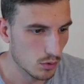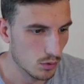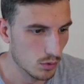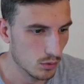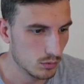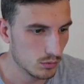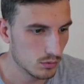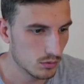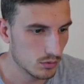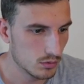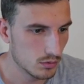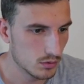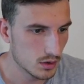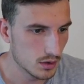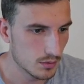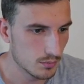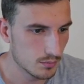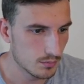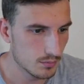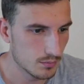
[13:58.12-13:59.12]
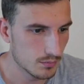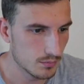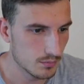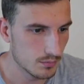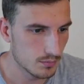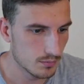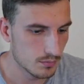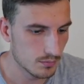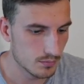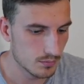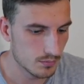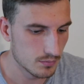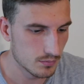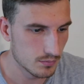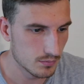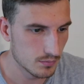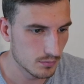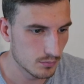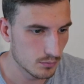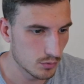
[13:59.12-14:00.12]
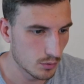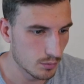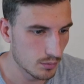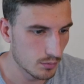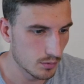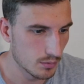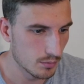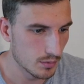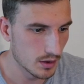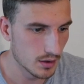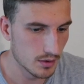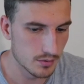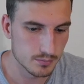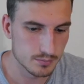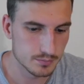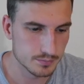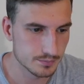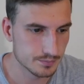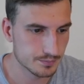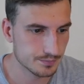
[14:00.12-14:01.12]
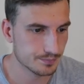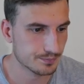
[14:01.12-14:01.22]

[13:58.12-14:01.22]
Oh, yeah. Pop him up there.